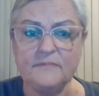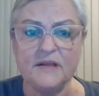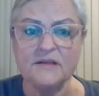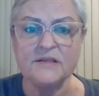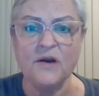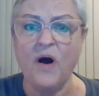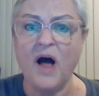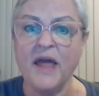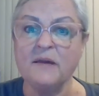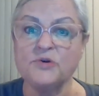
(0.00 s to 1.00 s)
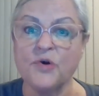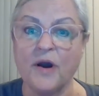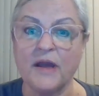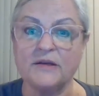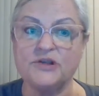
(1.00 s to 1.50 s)
So I am
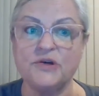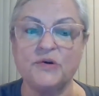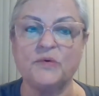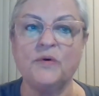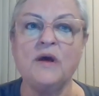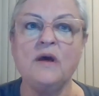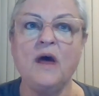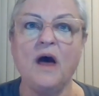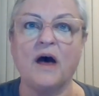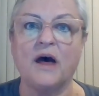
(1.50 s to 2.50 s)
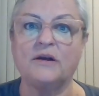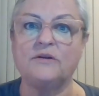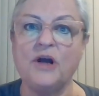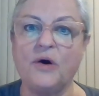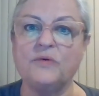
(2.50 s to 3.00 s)
trying to
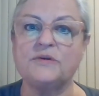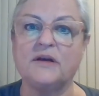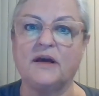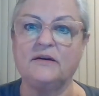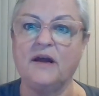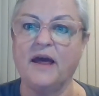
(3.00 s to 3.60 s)
note and